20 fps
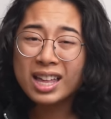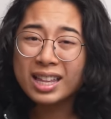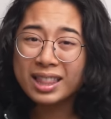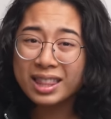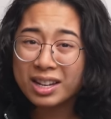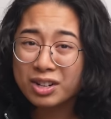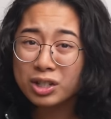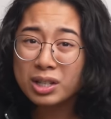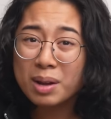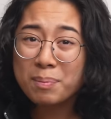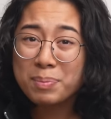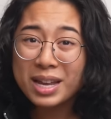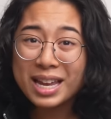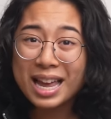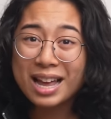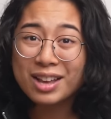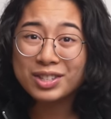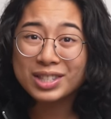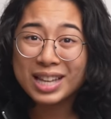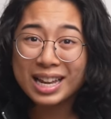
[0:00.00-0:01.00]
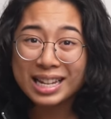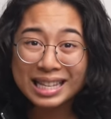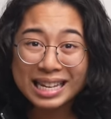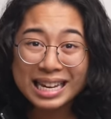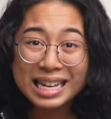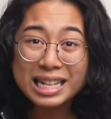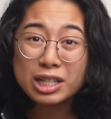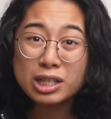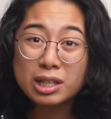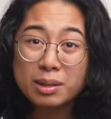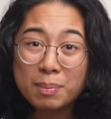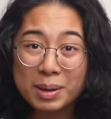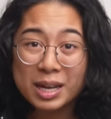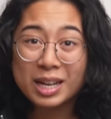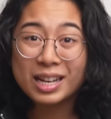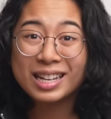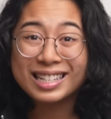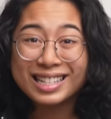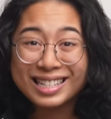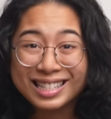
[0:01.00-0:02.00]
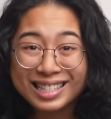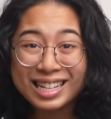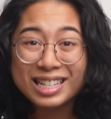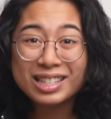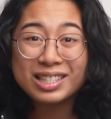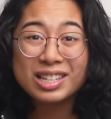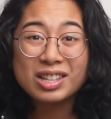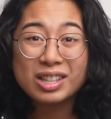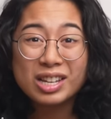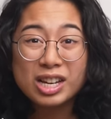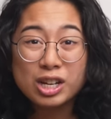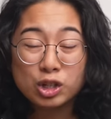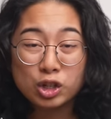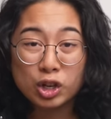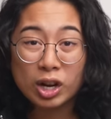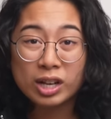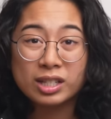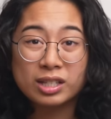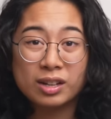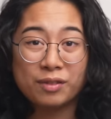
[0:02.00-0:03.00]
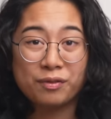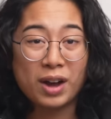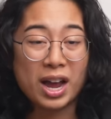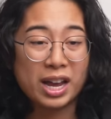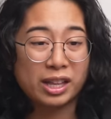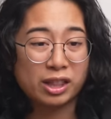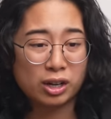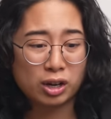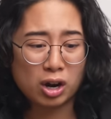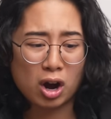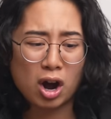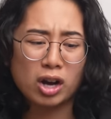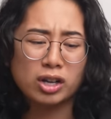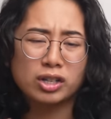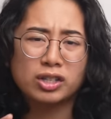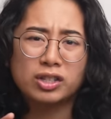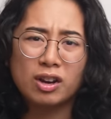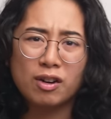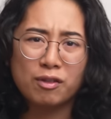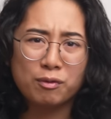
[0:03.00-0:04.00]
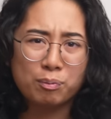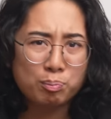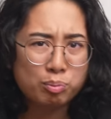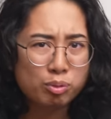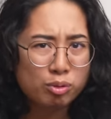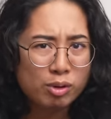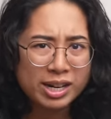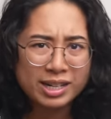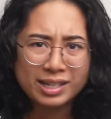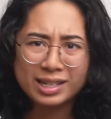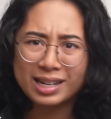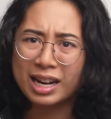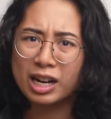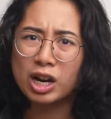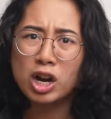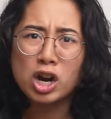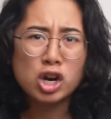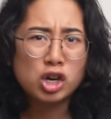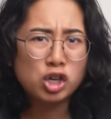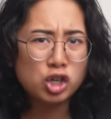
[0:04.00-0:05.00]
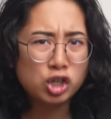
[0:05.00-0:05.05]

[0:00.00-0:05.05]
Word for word: that there's something else that needs to be consistently justifying the cost of printing,